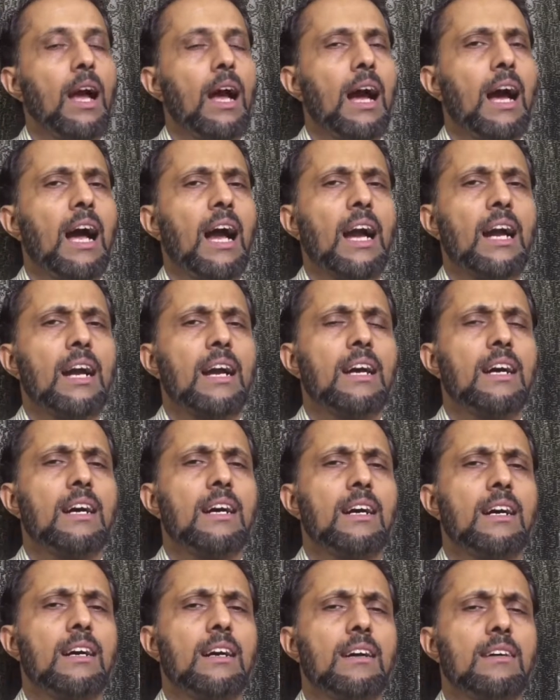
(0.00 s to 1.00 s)
And
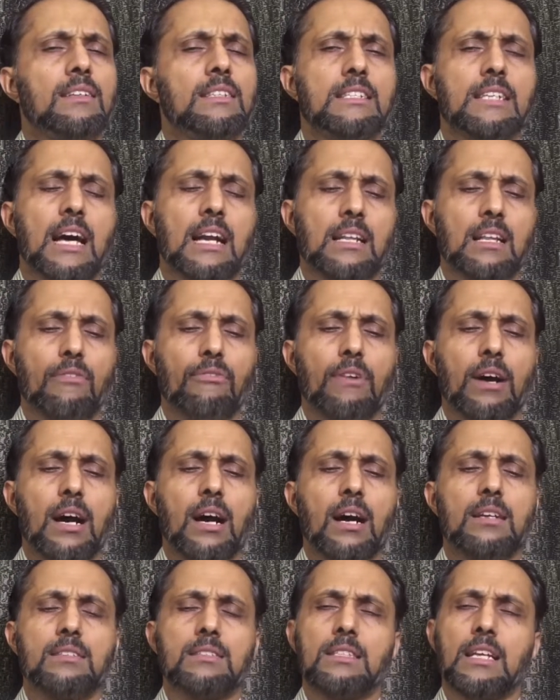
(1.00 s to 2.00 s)
these are
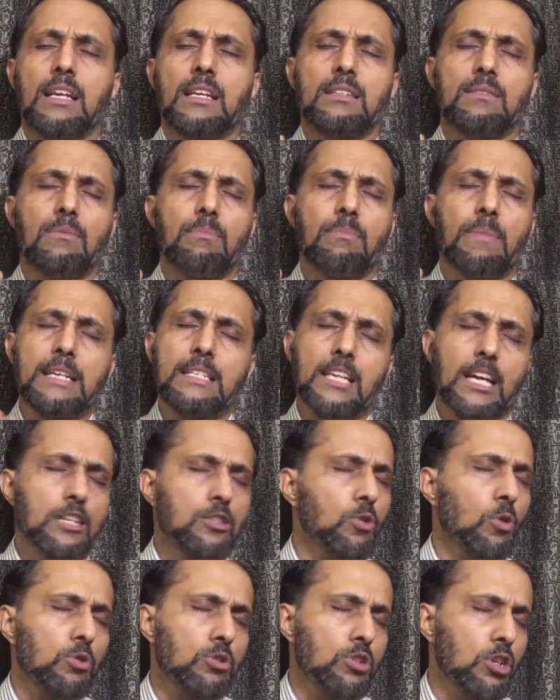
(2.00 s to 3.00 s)
the major
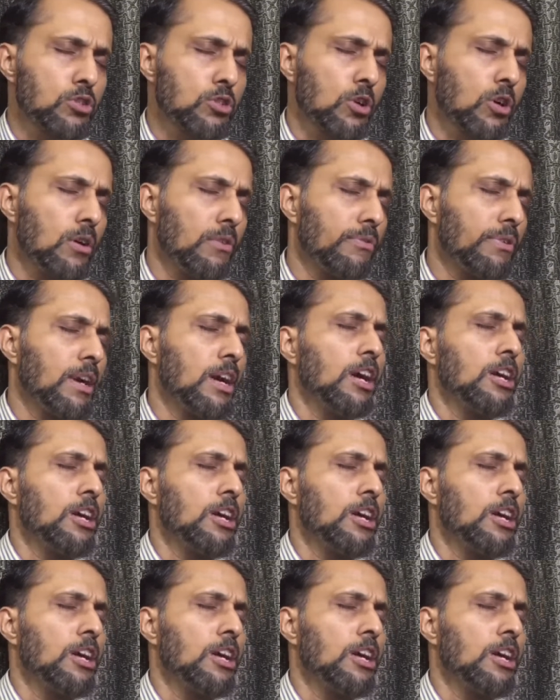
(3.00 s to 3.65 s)
sources of